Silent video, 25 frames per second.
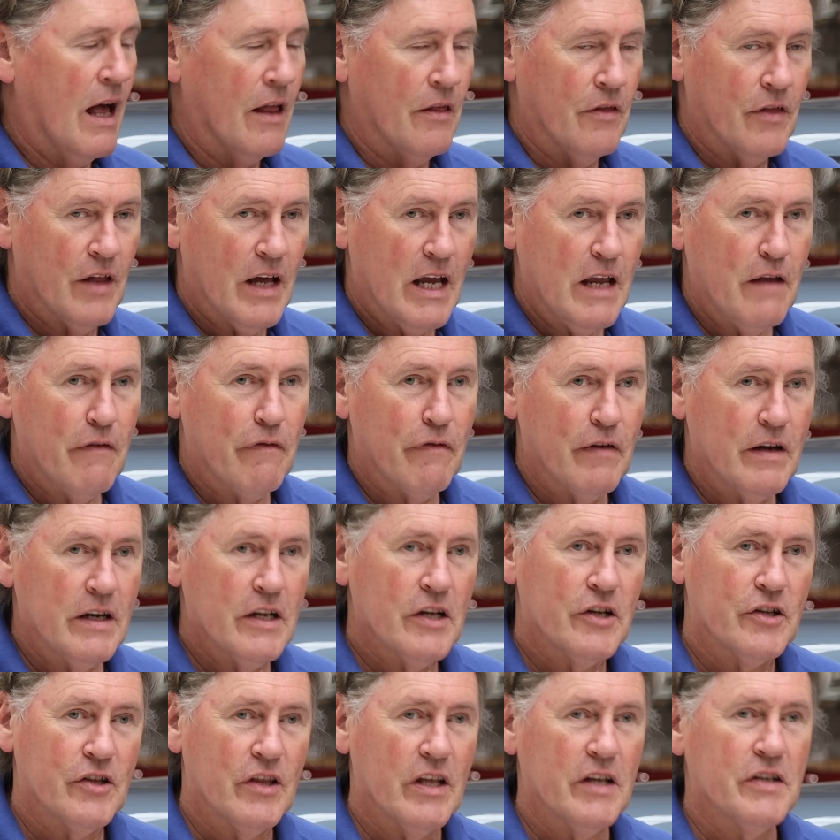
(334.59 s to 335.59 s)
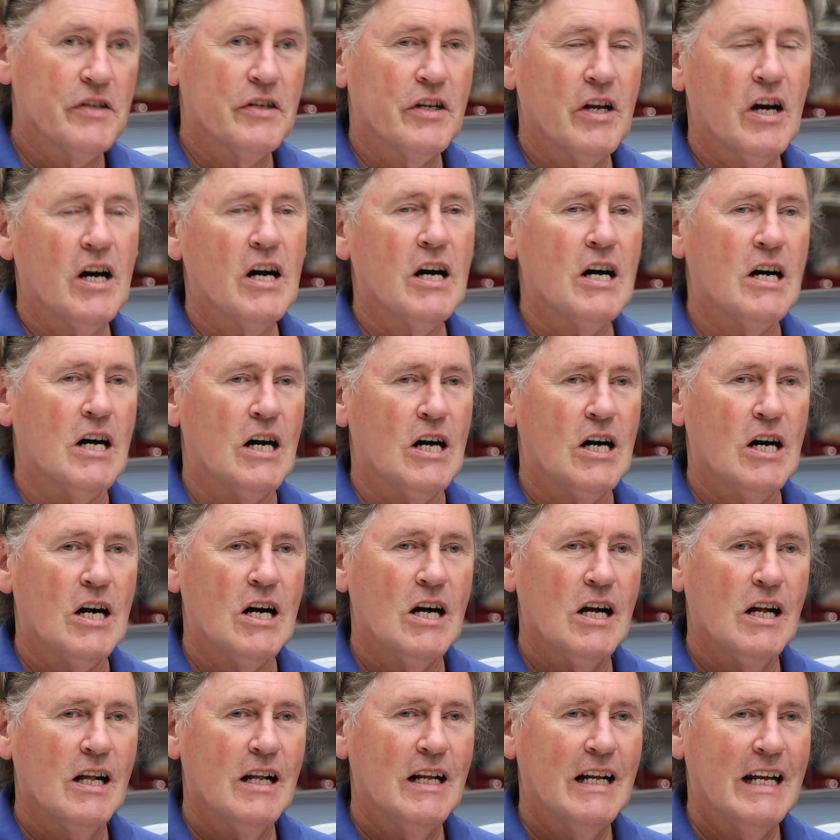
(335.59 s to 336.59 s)
they finished this car,
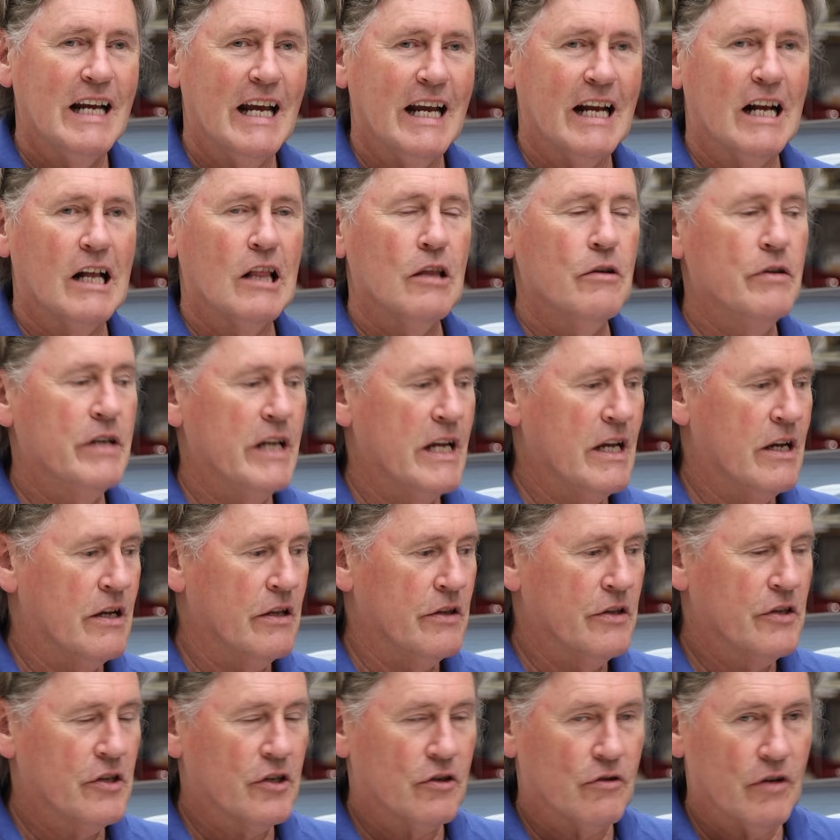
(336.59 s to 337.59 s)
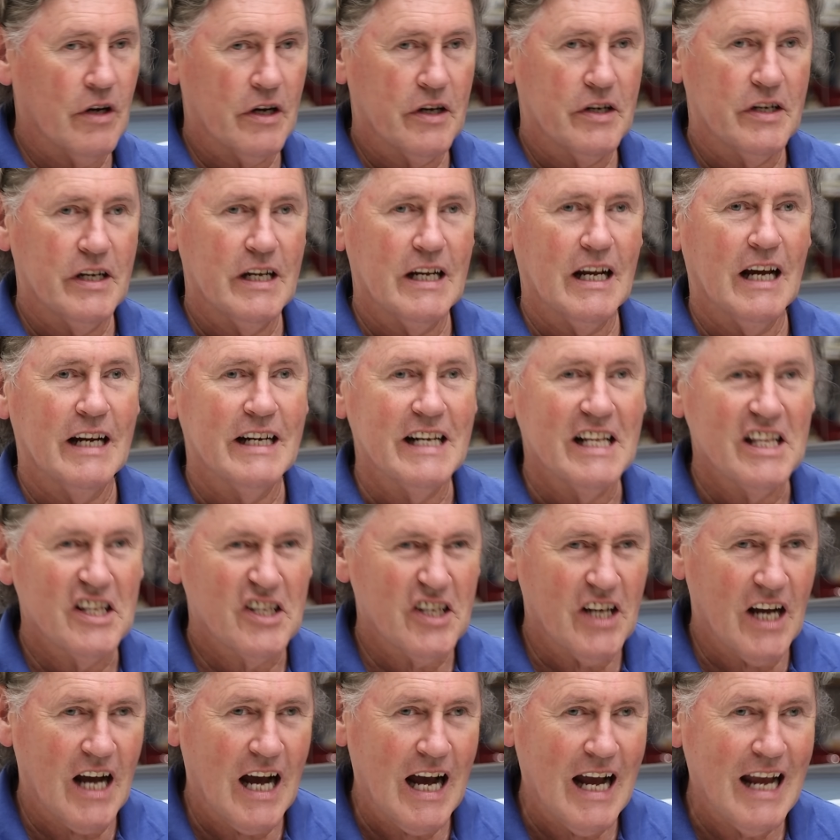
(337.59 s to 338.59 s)
including constructing an
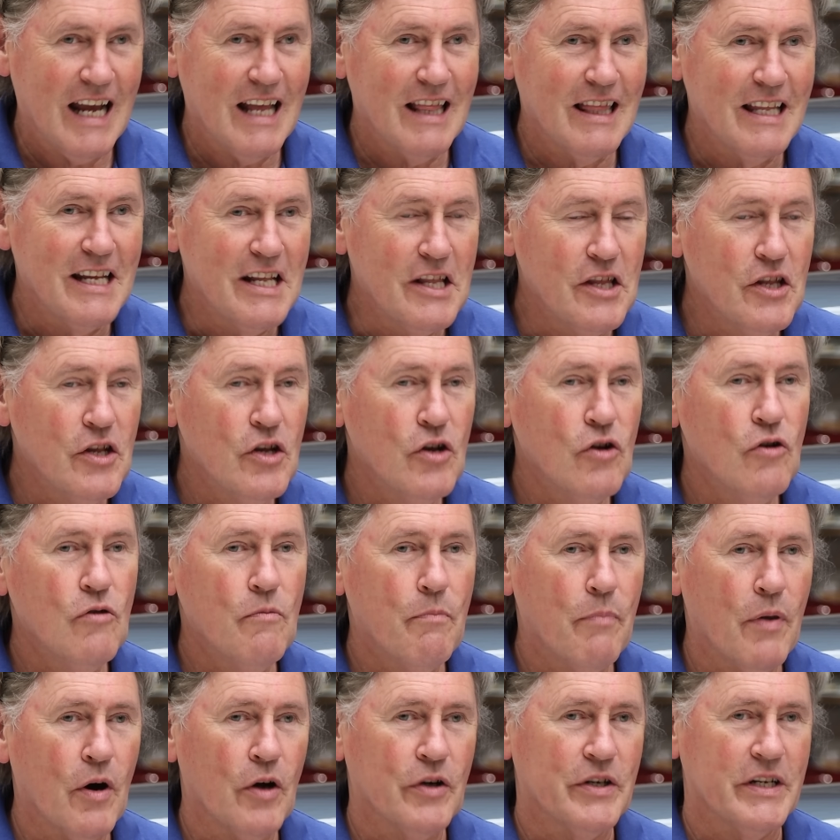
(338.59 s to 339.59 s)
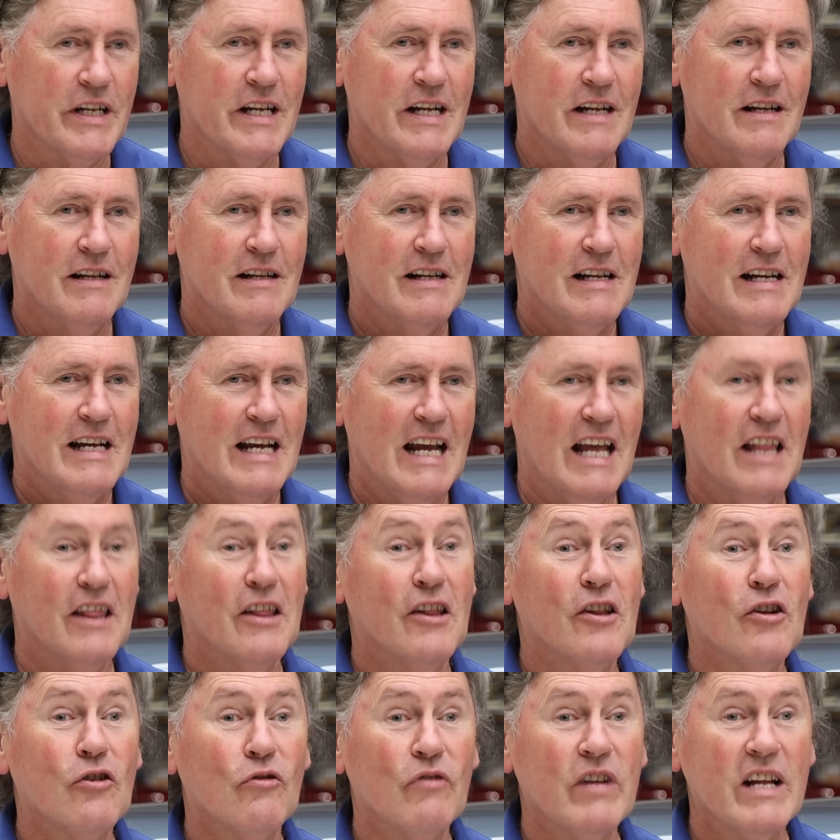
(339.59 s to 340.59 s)
entirely new body, in
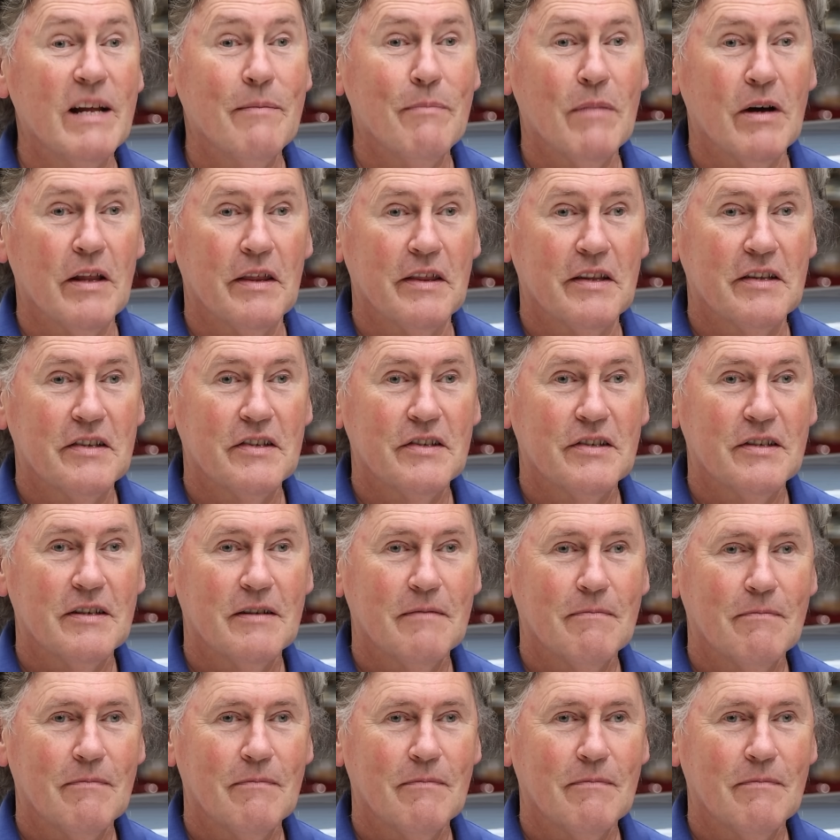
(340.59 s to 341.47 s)
3 months.